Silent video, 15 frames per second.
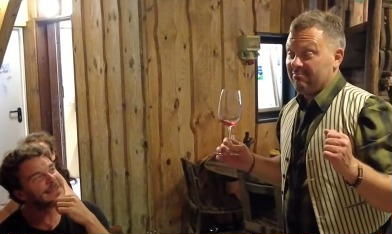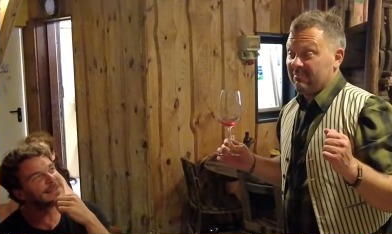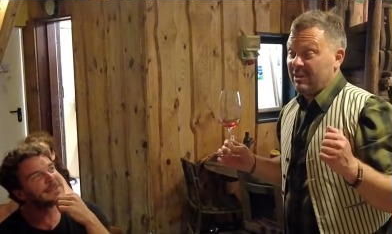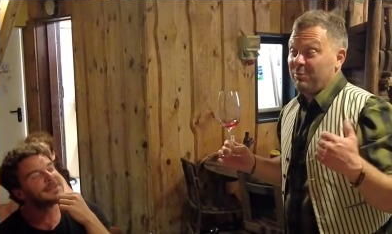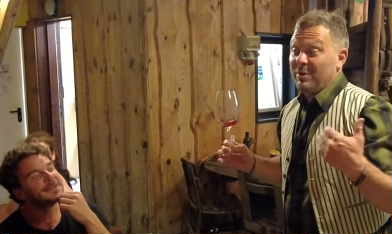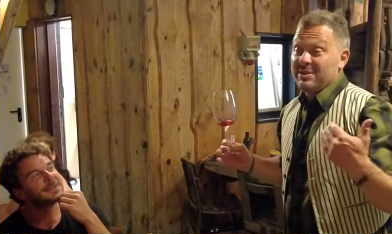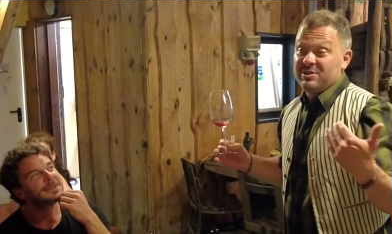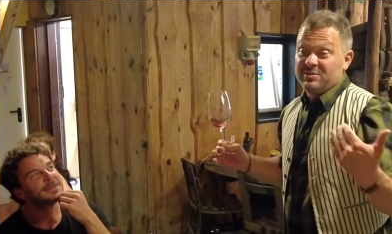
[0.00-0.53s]

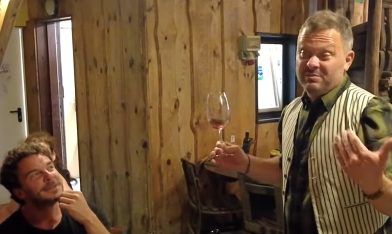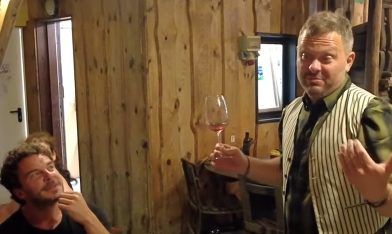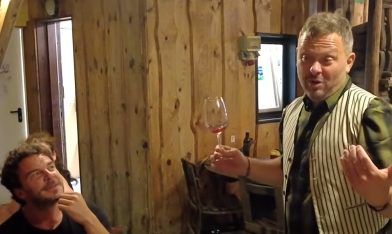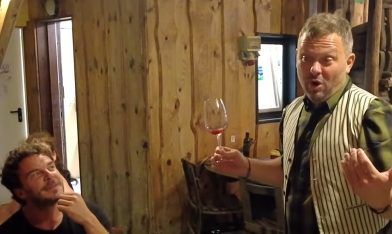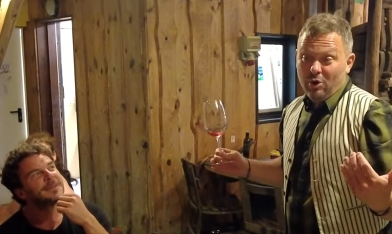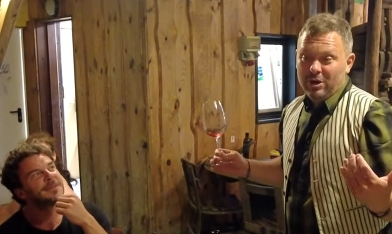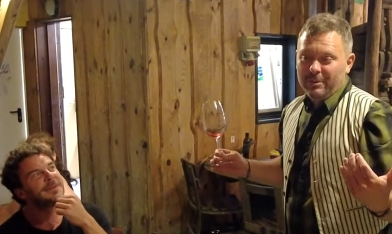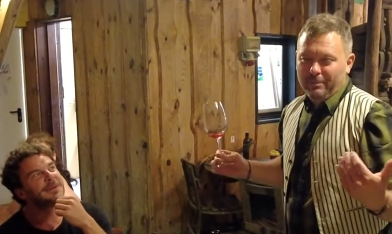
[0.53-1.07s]
Speaker 1: It was
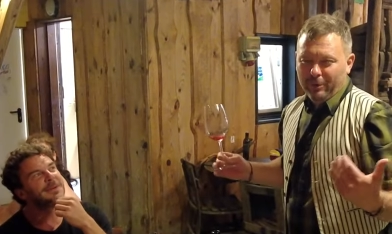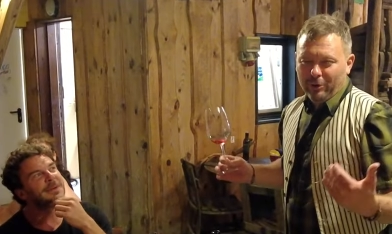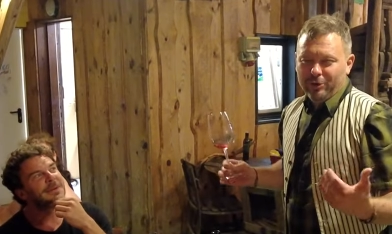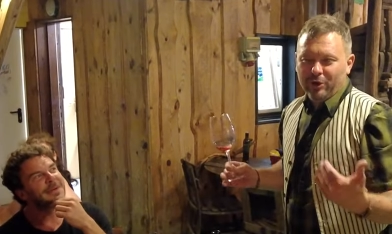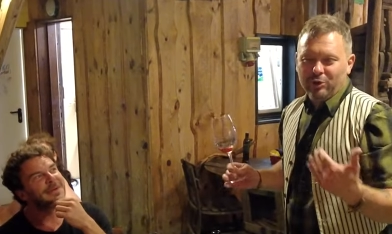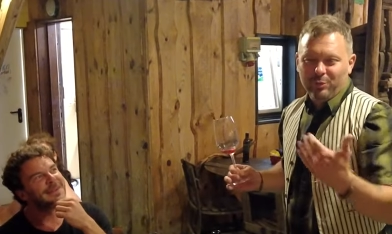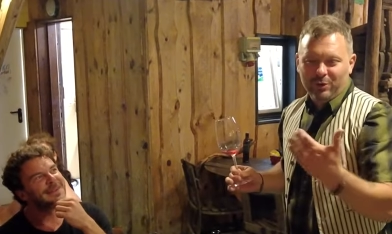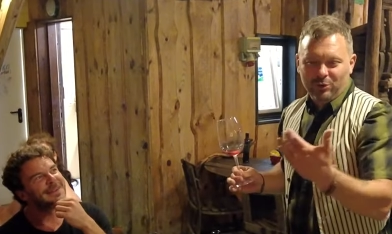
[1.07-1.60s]
only
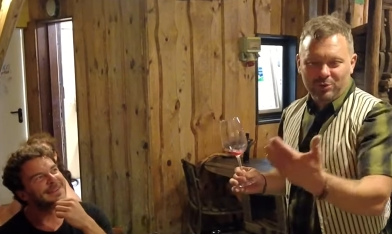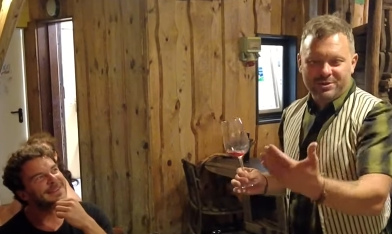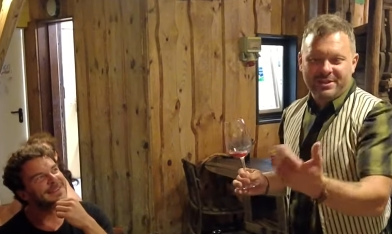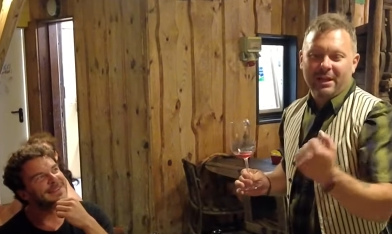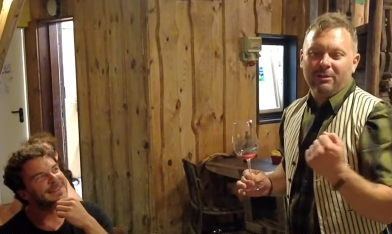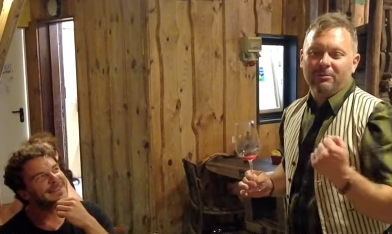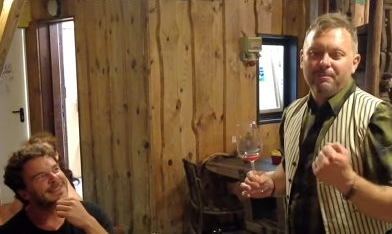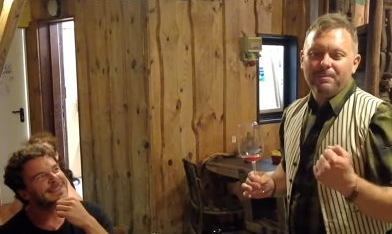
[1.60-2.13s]
product we could
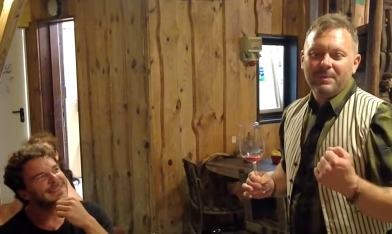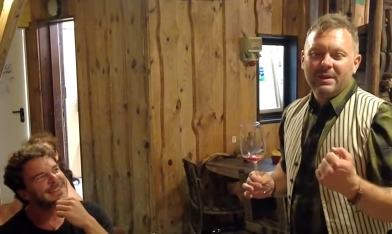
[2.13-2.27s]
sell.